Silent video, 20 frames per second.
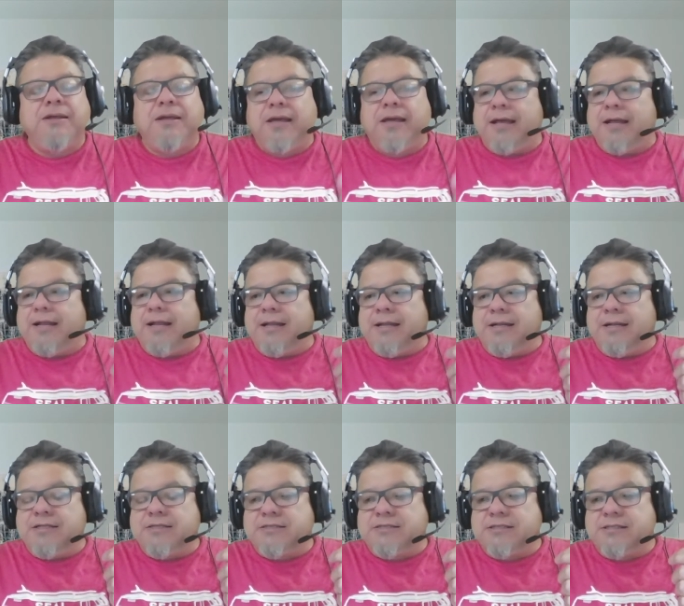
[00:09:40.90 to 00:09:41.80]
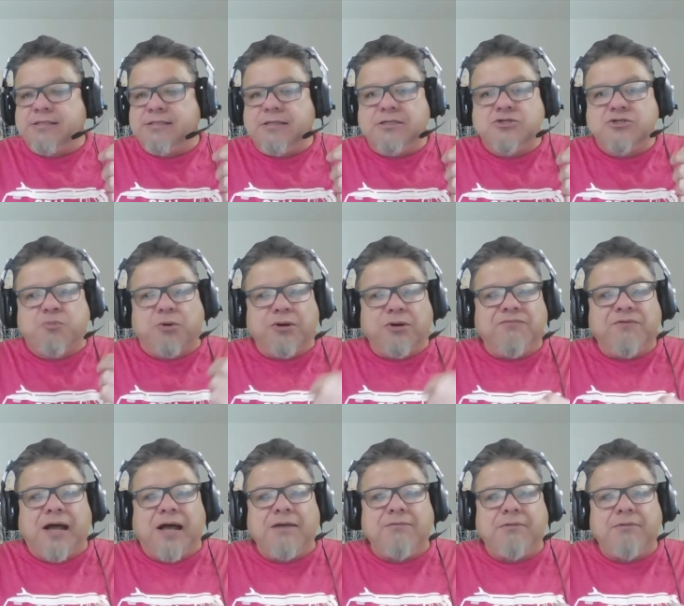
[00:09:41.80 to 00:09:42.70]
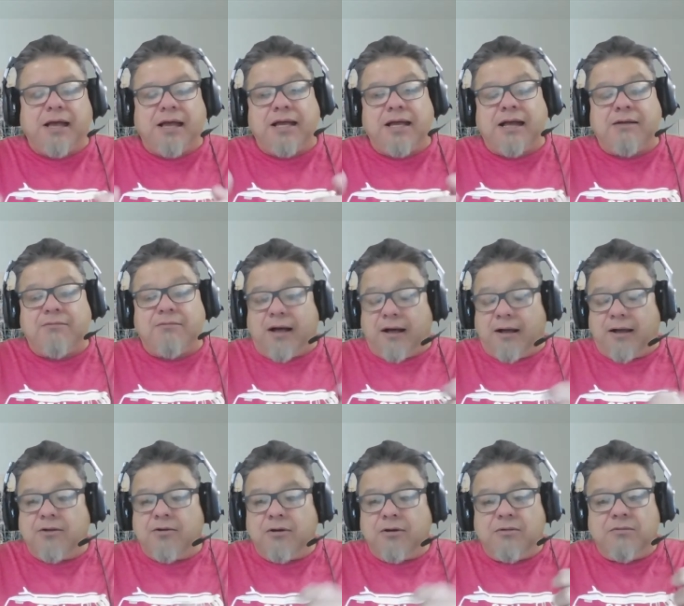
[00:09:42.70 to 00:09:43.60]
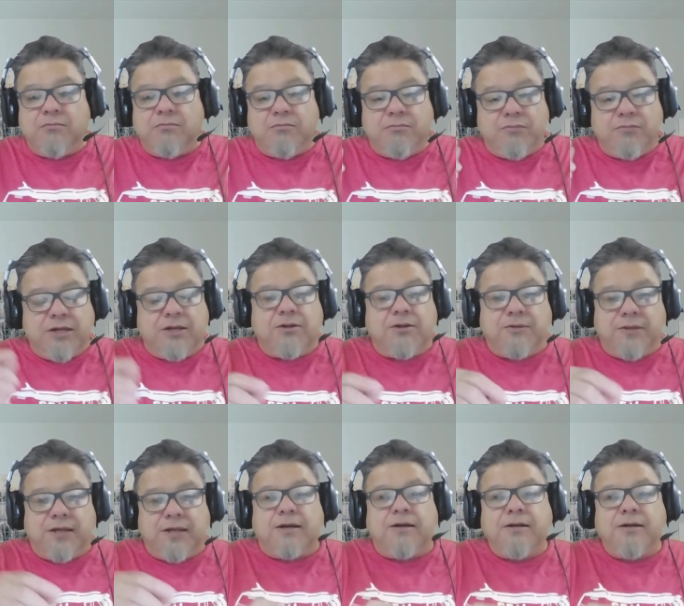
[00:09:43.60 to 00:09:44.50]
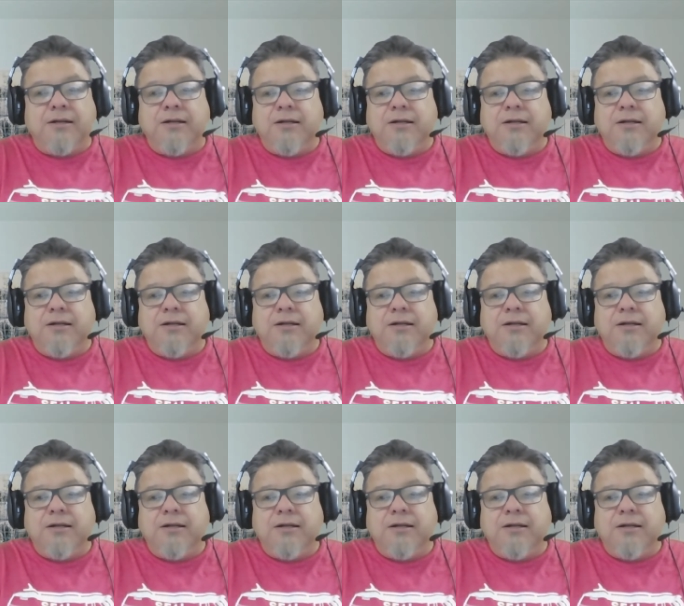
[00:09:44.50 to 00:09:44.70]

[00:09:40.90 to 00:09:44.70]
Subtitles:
And it's in Spotify. I have audio and video there,